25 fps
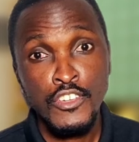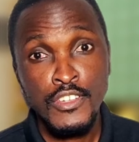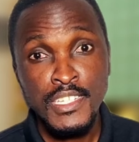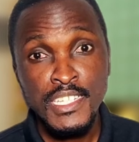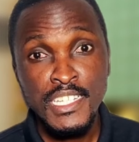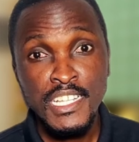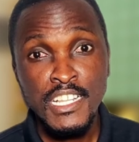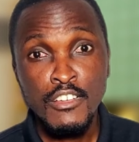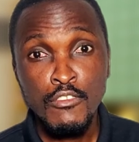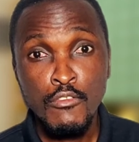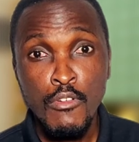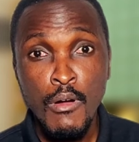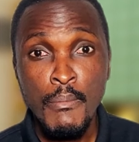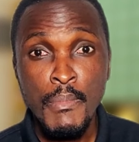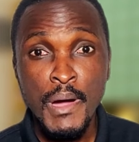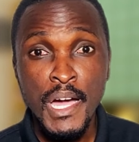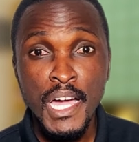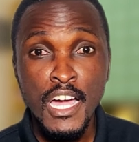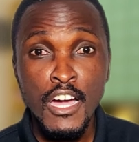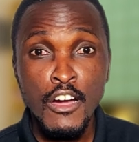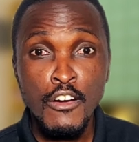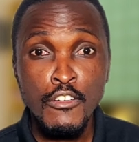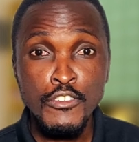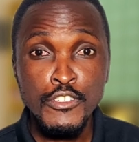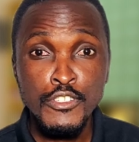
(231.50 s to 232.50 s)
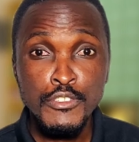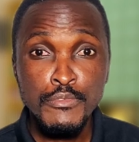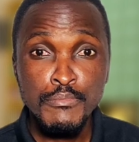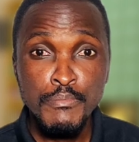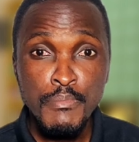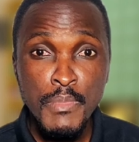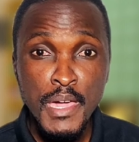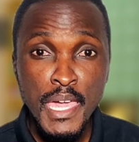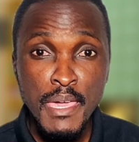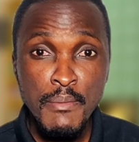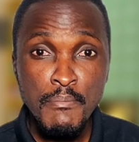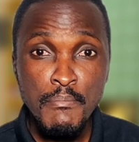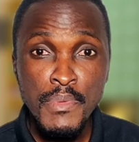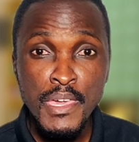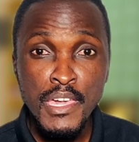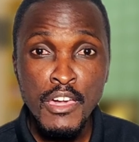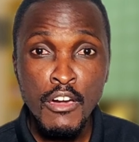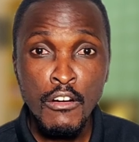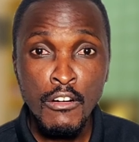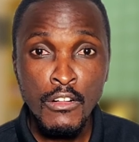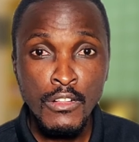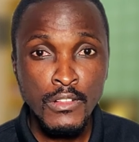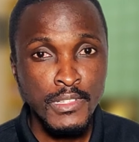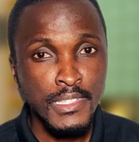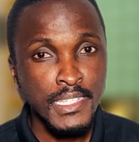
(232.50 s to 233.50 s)
Your Telegram account may be
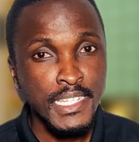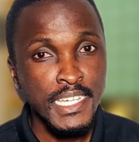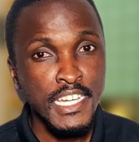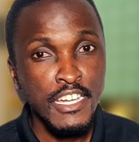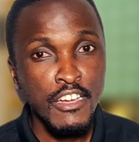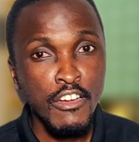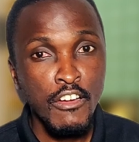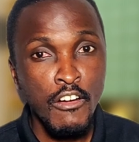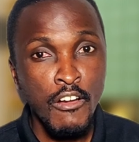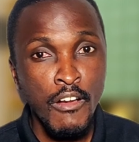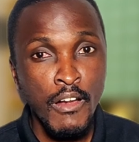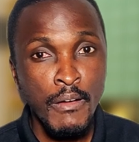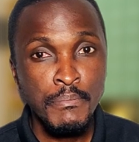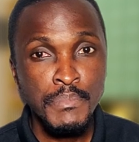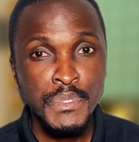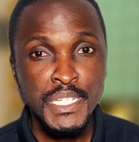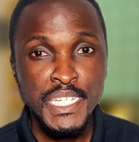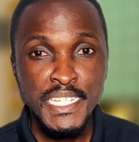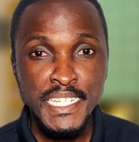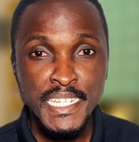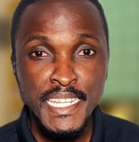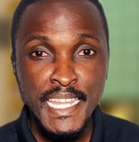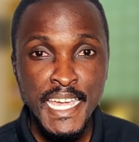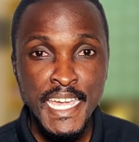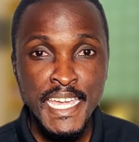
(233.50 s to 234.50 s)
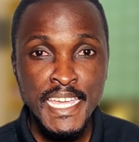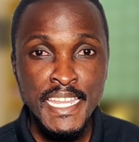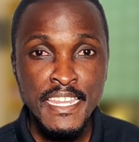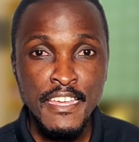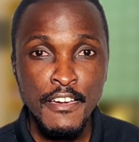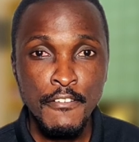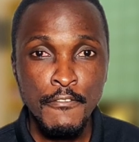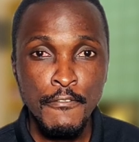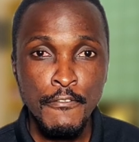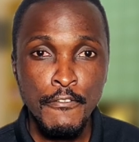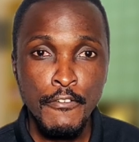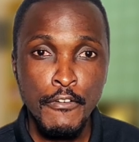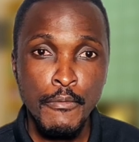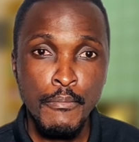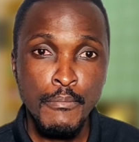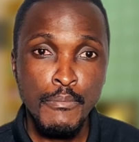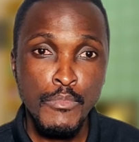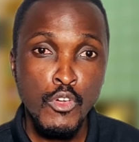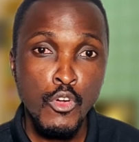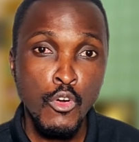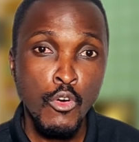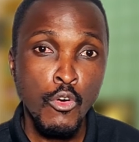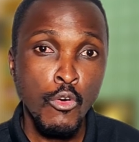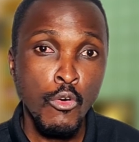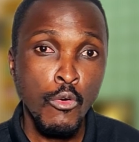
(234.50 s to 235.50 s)
holding corrupted data from
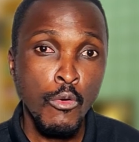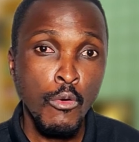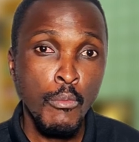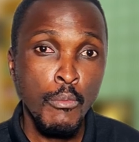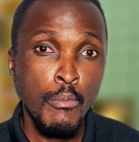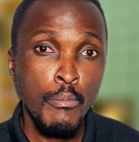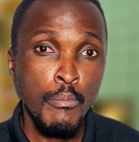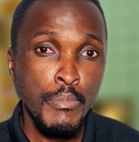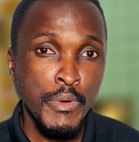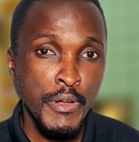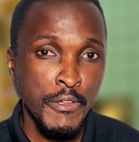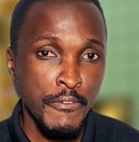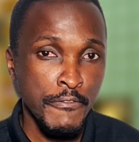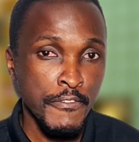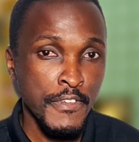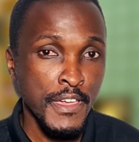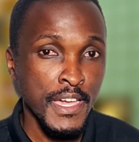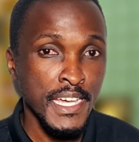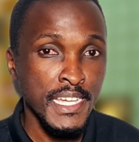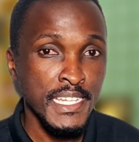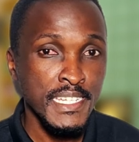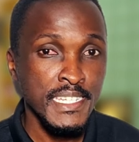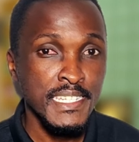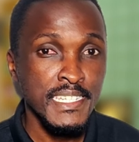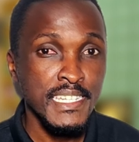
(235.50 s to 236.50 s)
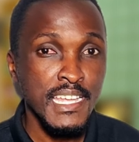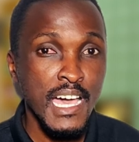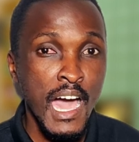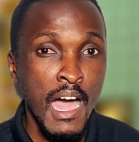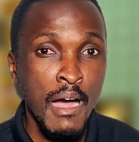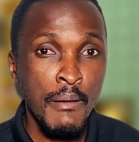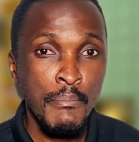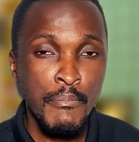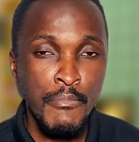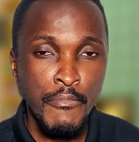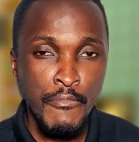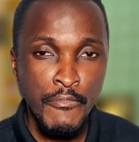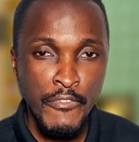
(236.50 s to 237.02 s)
your previous app